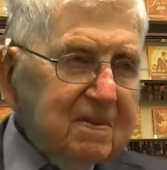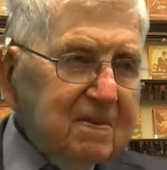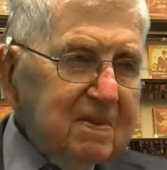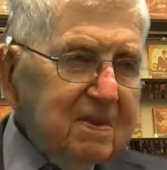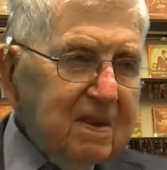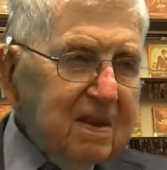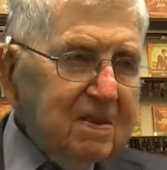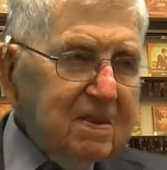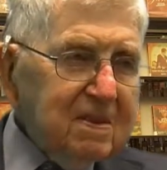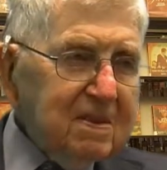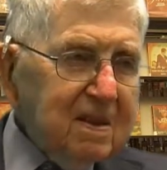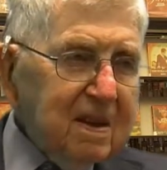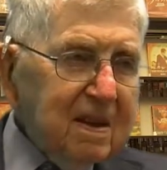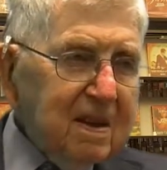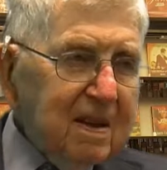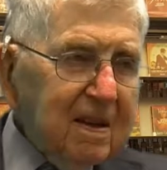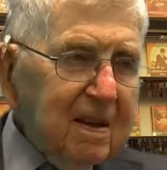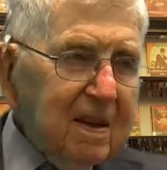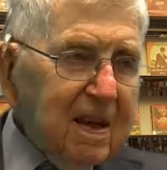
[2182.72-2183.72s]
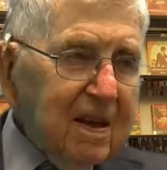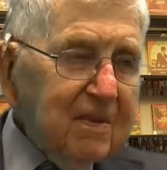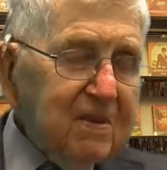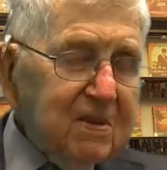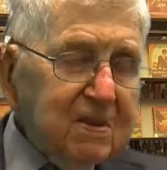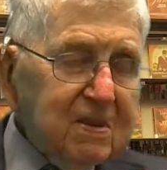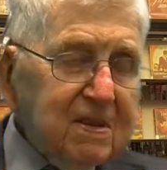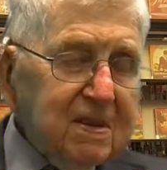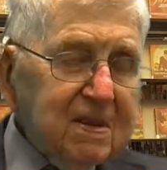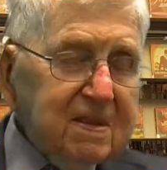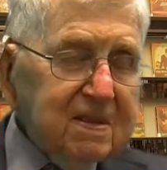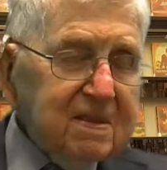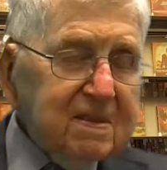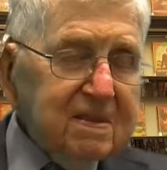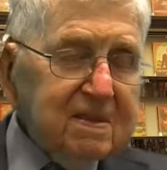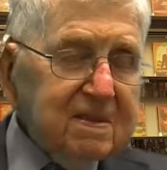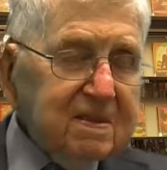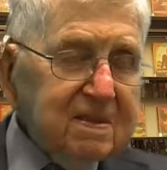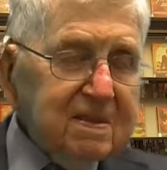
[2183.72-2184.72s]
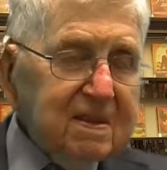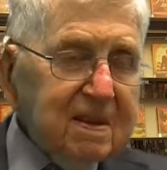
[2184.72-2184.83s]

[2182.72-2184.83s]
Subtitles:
just ever since